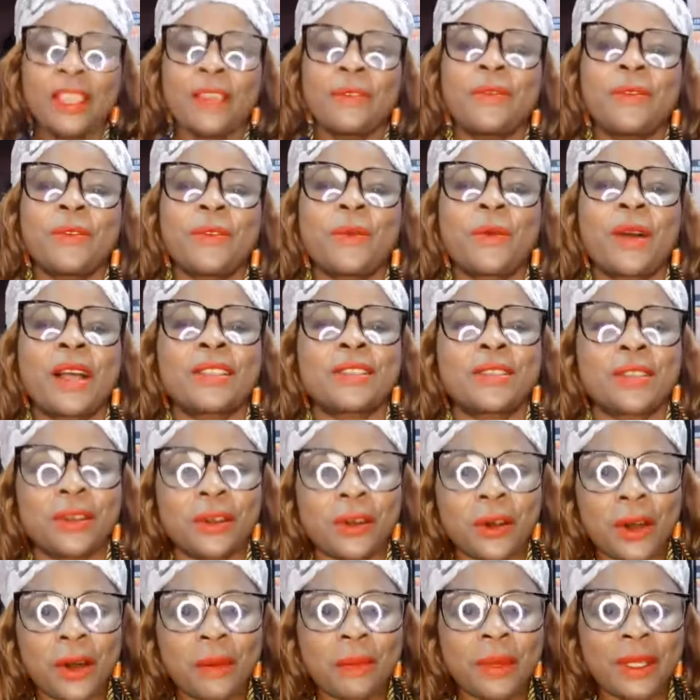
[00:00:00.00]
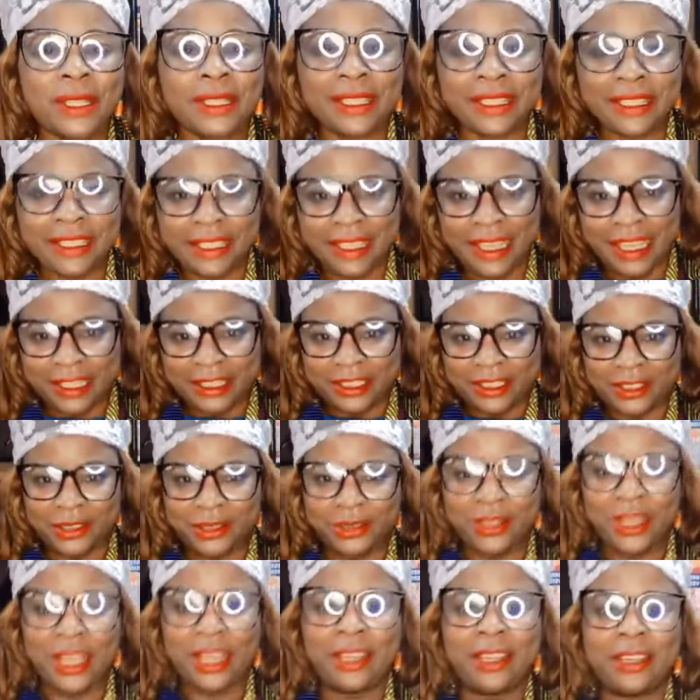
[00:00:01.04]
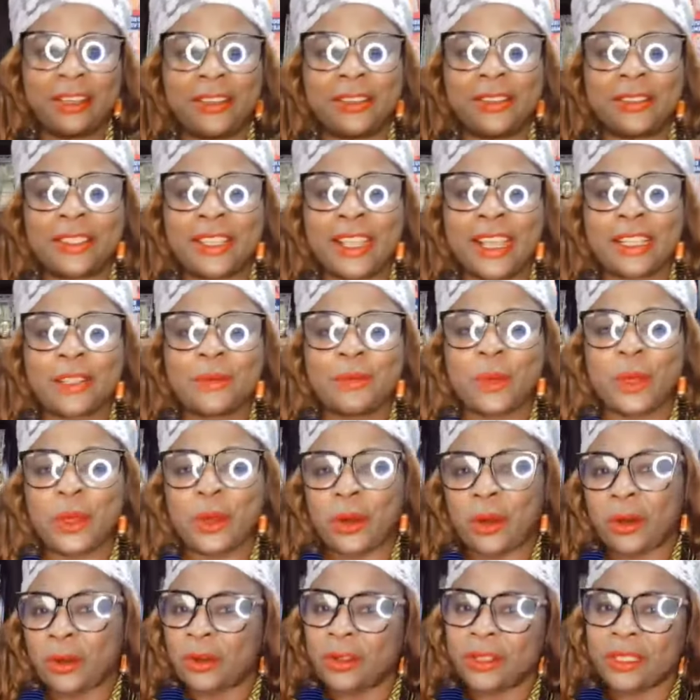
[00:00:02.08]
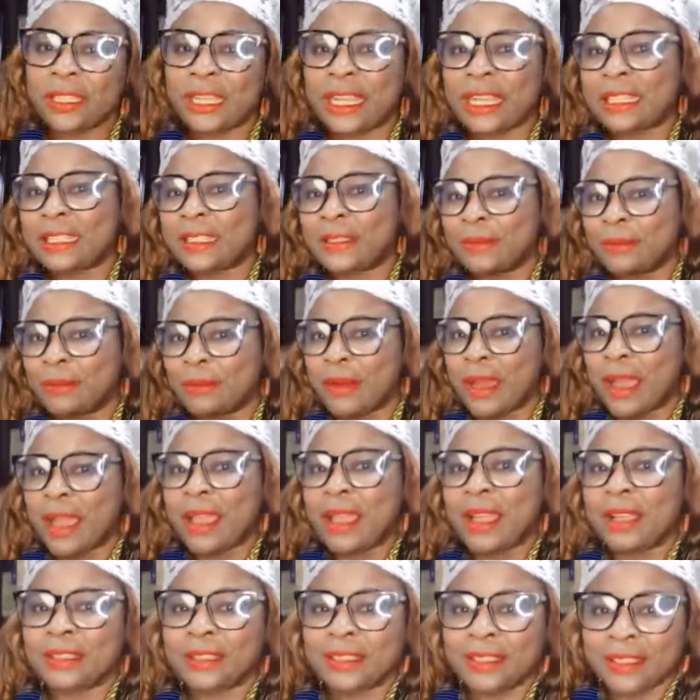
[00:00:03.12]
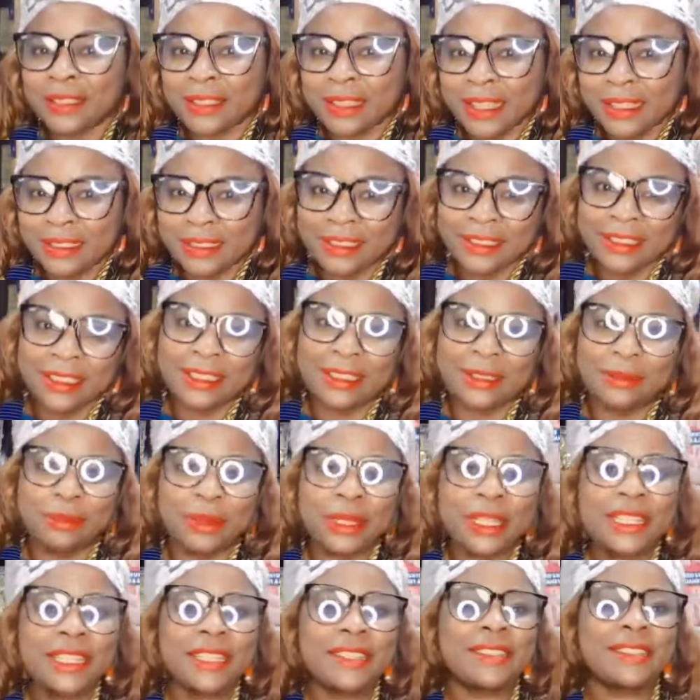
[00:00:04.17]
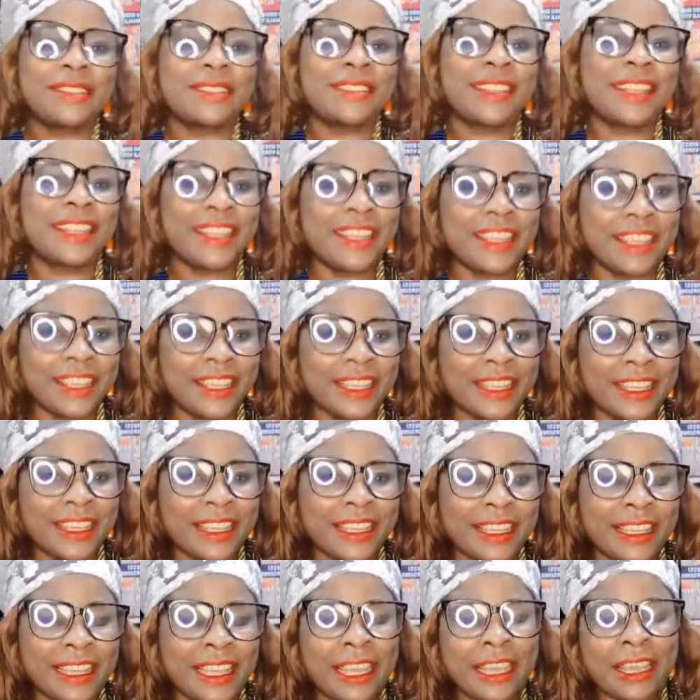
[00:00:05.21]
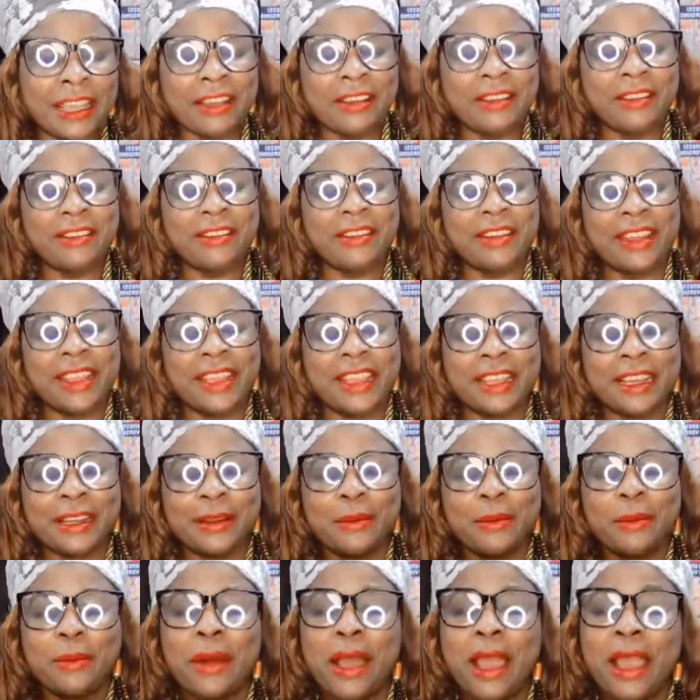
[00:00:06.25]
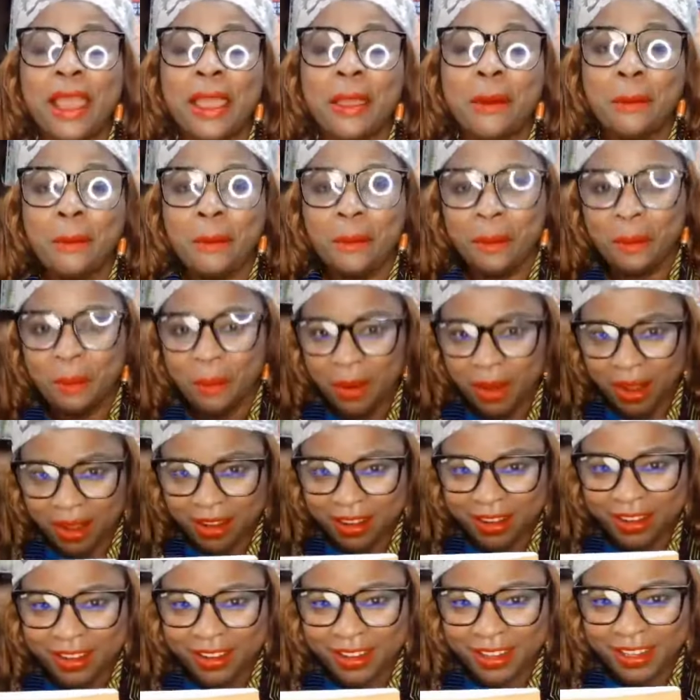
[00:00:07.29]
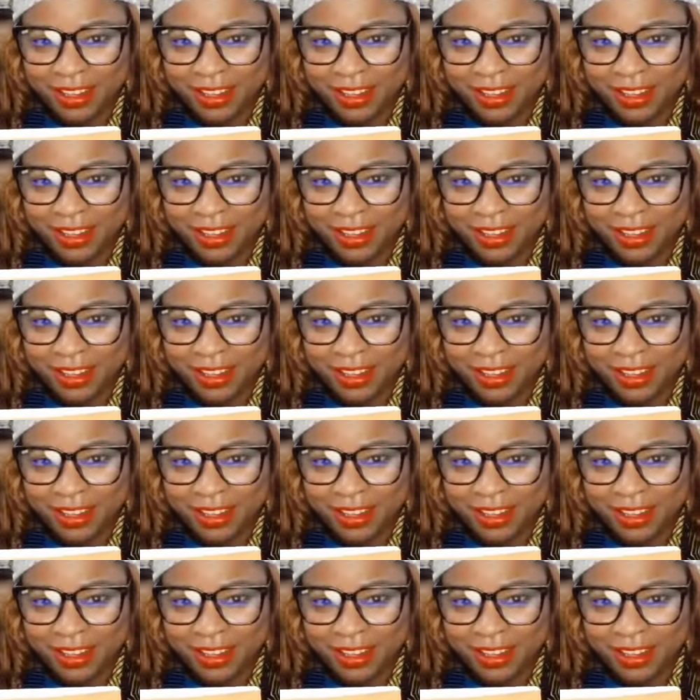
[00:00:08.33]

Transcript: If you want some copies in Nigeria, contact me or contact my assistant in Benin City. Read my book.